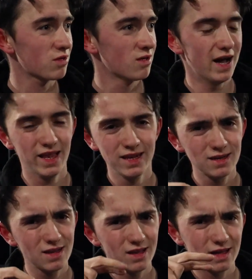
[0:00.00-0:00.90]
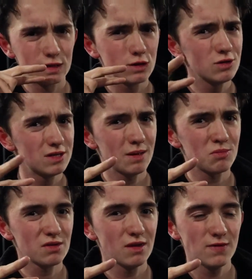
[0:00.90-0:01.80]
I landed it like 2
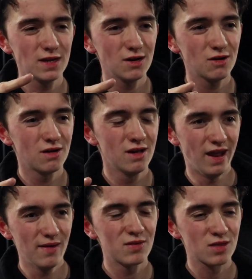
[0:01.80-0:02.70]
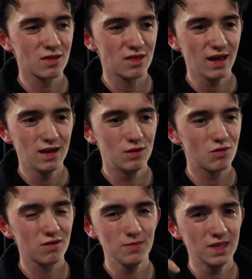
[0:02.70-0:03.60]
times in the video, and ever since then
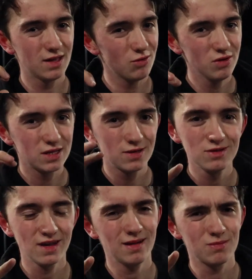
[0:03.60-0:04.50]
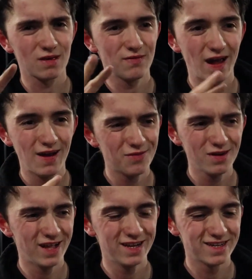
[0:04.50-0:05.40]
those have been the only 2 times I've ever
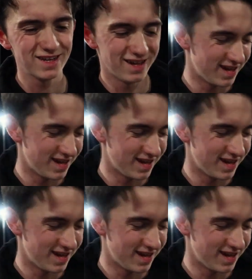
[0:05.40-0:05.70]
landed it.